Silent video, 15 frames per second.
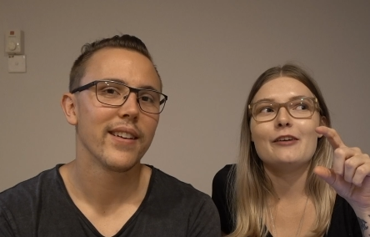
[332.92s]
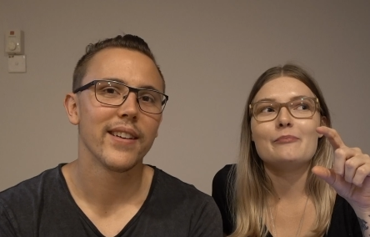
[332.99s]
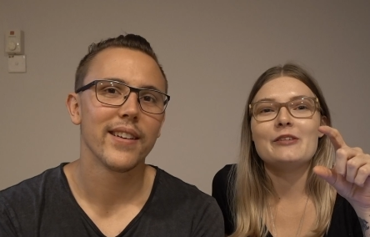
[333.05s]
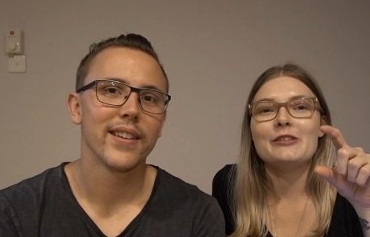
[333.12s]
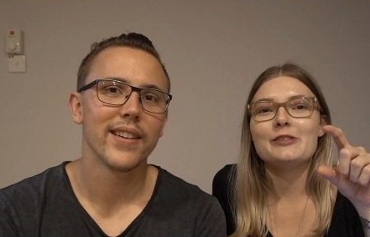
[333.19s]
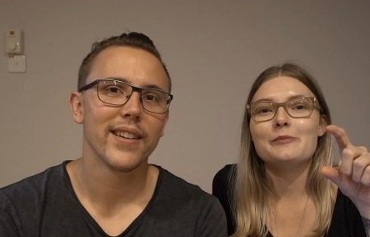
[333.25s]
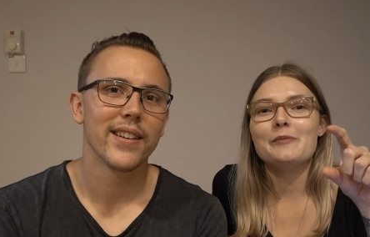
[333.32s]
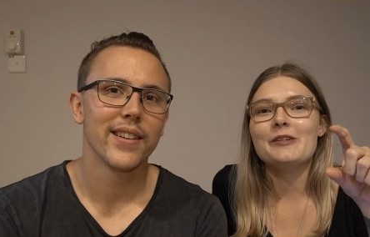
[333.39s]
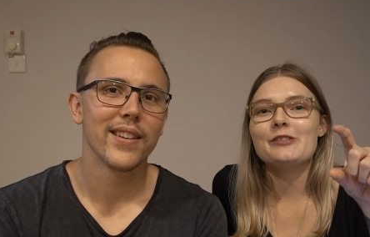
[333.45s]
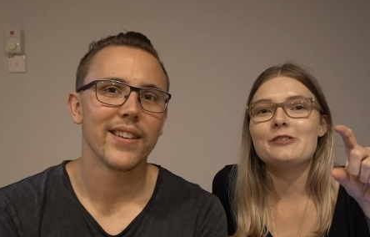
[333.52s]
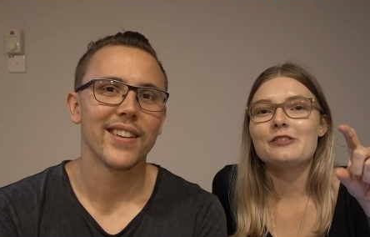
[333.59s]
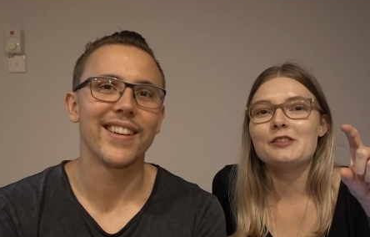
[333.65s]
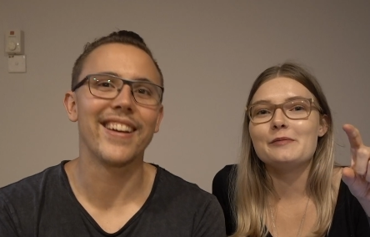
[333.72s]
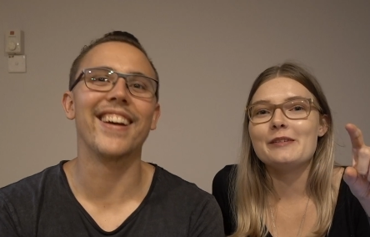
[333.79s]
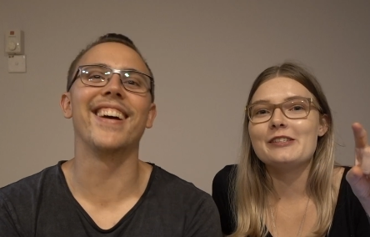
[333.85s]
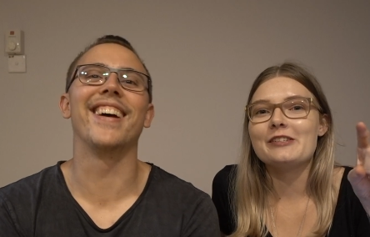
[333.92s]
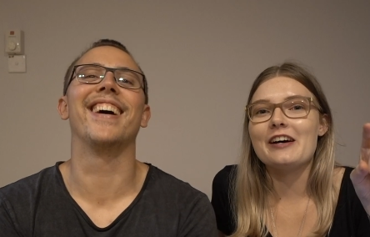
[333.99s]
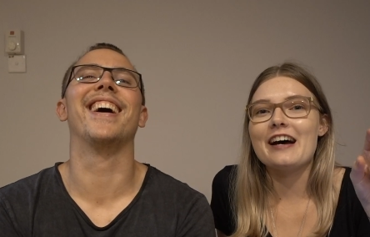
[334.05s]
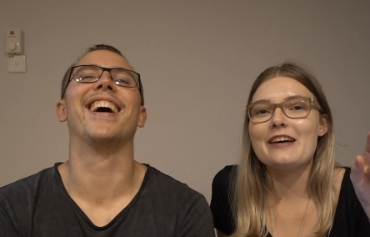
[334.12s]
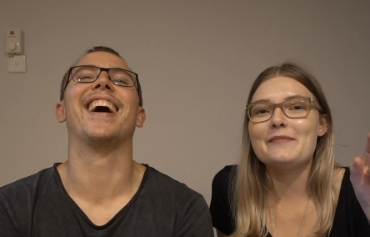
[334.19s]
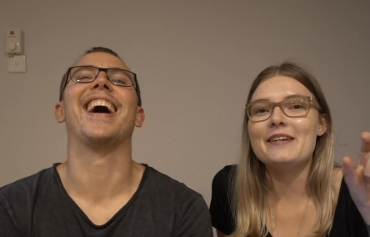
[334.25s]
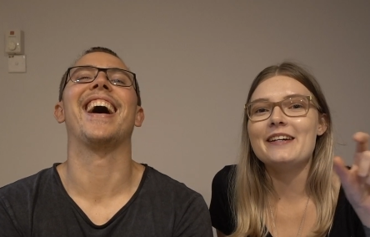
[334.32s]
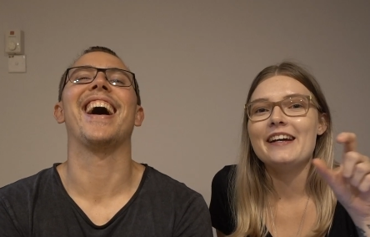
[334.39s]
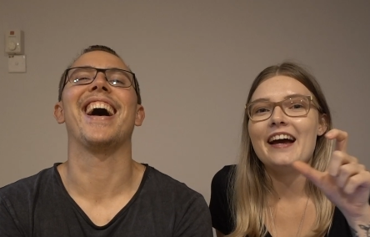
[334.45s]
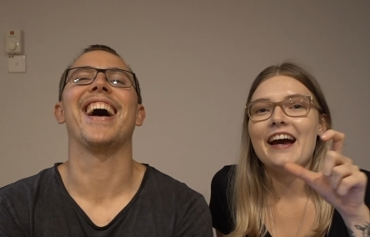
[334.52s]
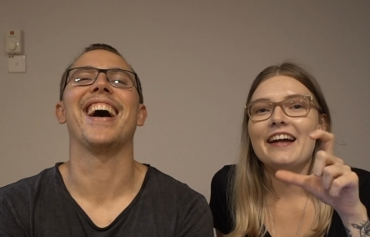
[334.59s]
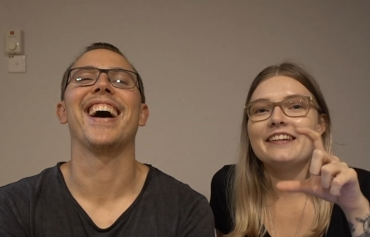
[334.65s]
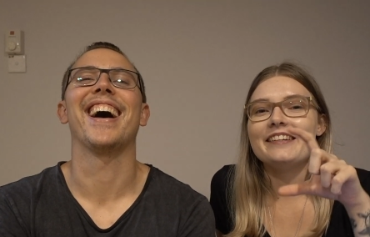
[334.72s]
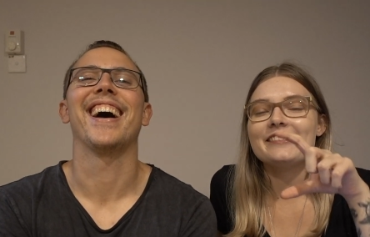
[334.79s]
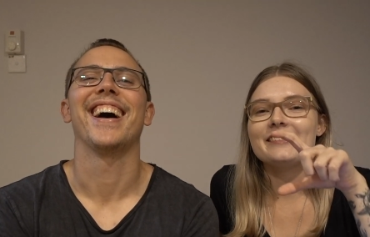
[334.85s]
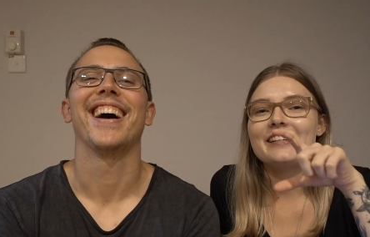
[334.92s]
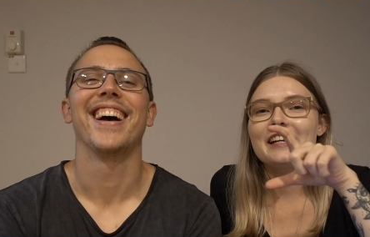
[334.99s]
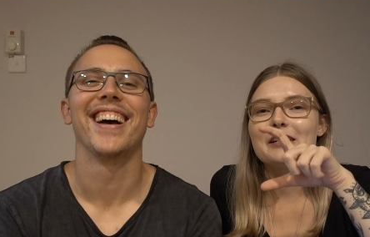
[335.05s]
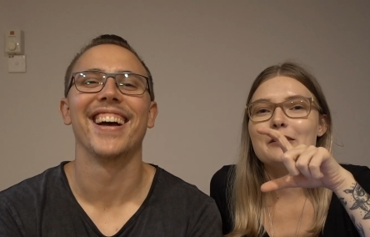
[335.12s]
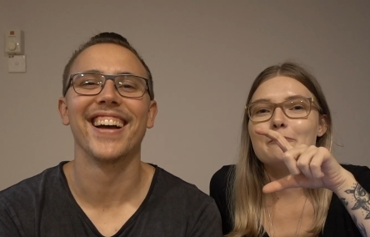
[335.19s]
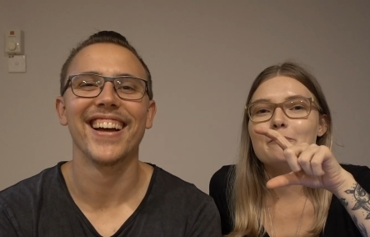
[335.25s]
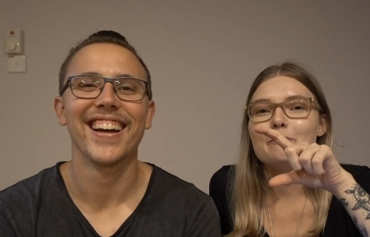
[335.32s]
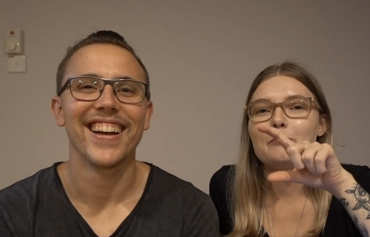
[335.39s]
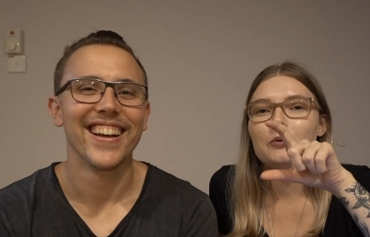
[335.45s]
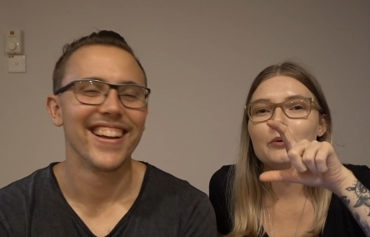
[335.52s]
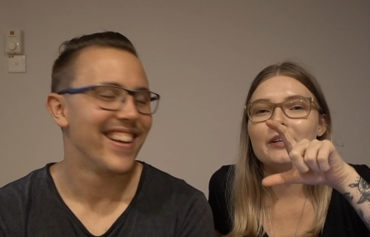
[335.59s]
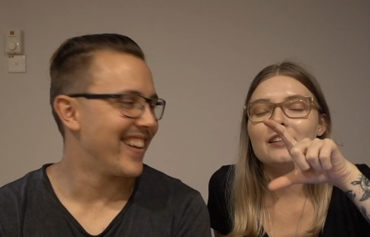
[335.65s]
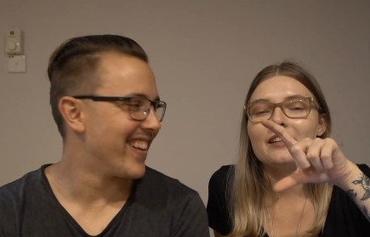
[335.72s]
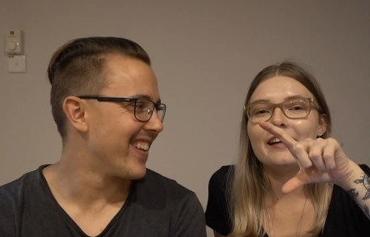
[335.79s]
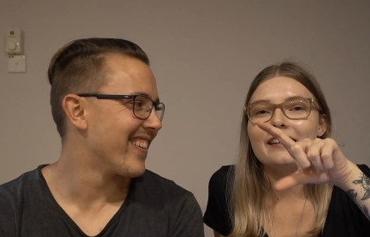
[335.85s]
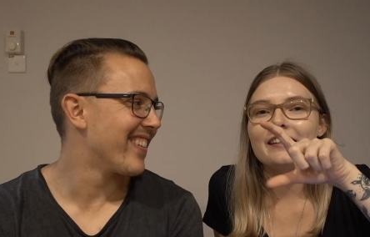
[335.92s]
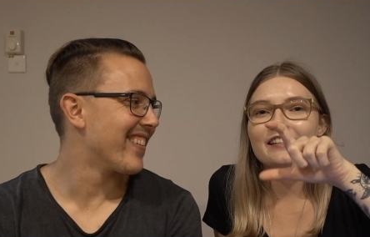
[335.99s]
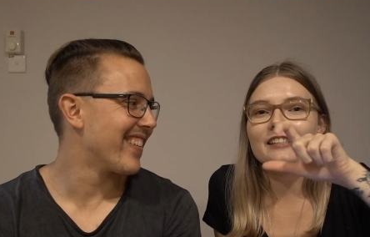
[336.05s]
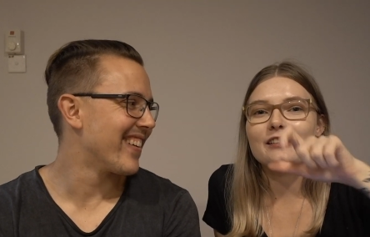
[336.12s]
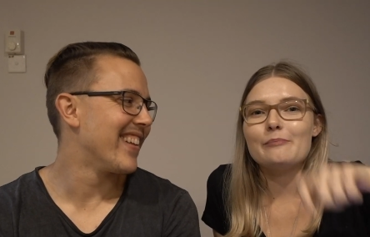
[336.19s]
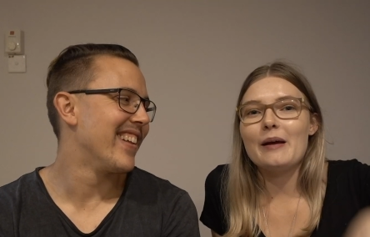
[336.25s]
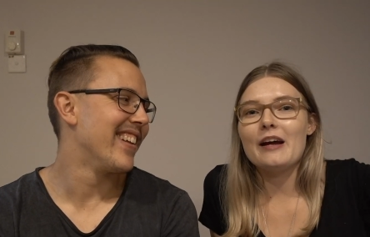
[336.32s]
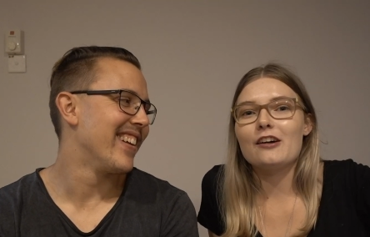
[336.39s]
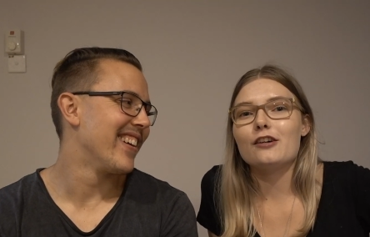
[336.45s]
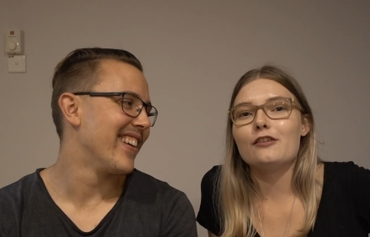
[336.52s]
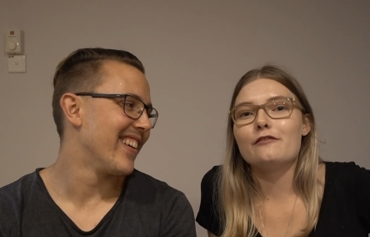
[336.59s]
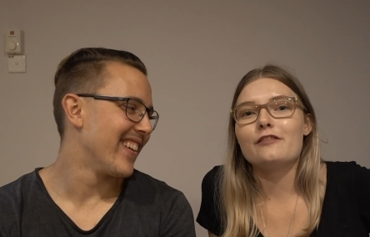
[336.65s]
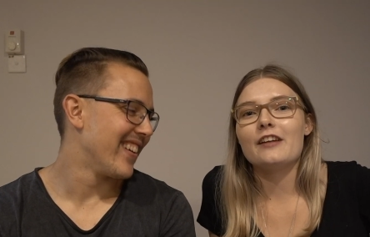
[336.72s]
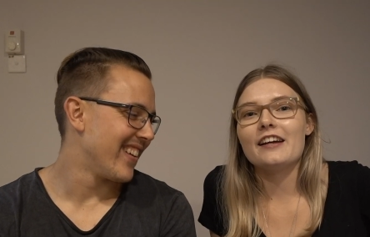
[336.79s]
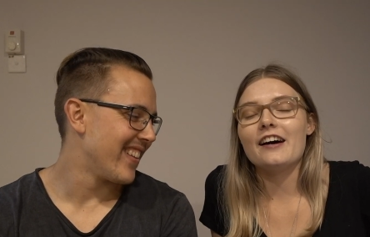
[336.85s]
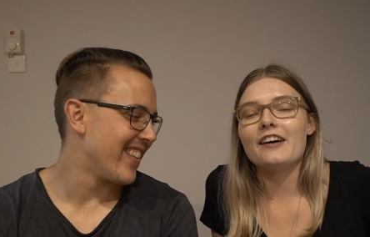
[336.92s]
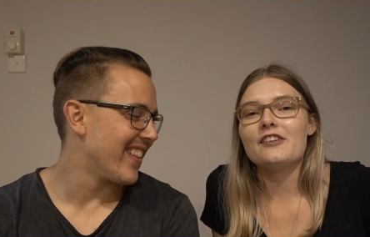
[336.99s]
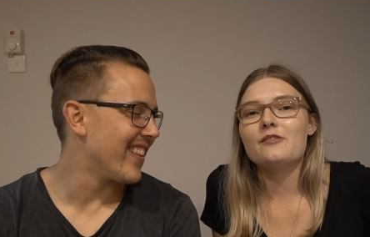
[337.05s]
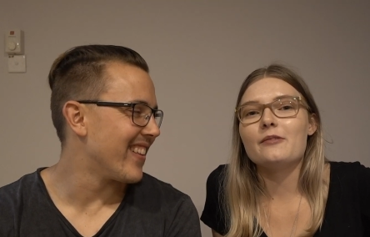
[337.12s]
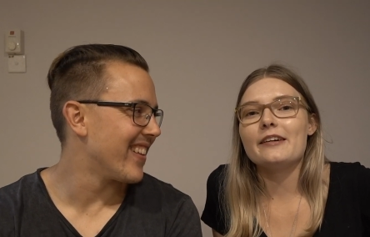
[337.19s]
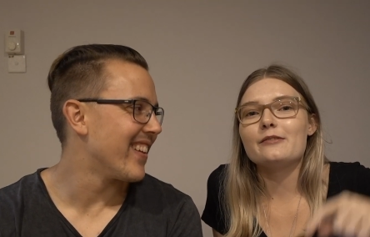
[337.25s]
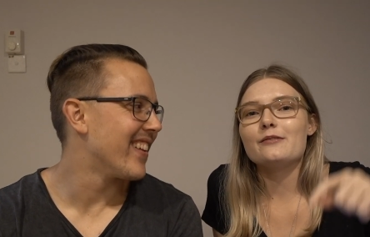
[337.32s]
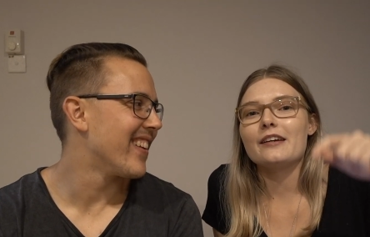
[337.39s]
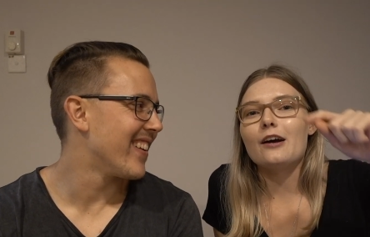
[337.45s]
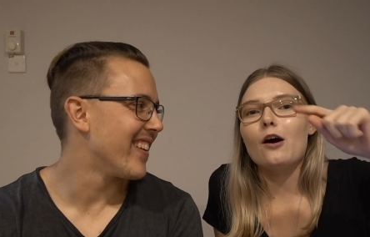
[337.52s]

Speaker 1: It's almost Christmas time, and it's like bought like these pair of like underwear with like